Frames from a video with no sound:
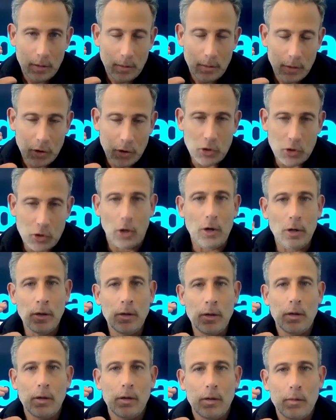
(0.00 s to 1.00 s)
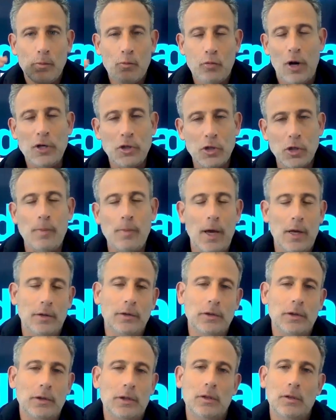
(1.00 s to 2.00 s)
Certain precious
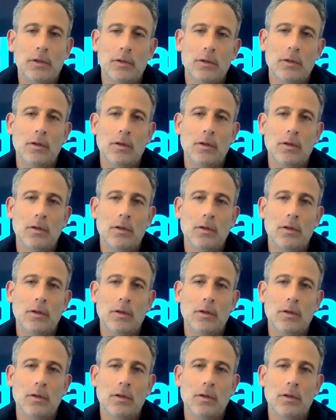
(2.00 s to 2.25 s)
metals